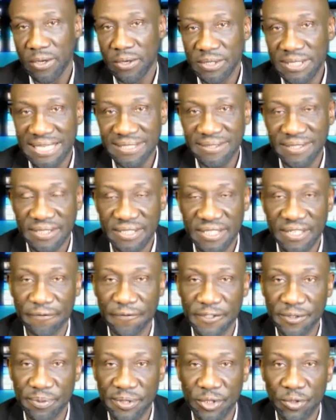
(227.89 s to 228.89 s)
That's the
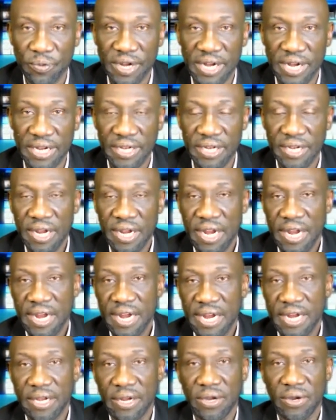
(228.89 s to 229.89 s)
difference between
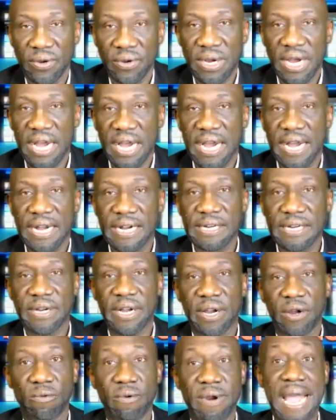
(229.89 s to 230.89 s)
a
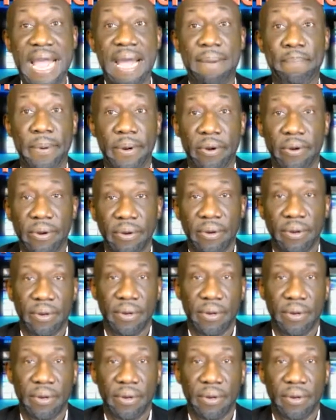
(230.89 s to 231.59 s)
rapper,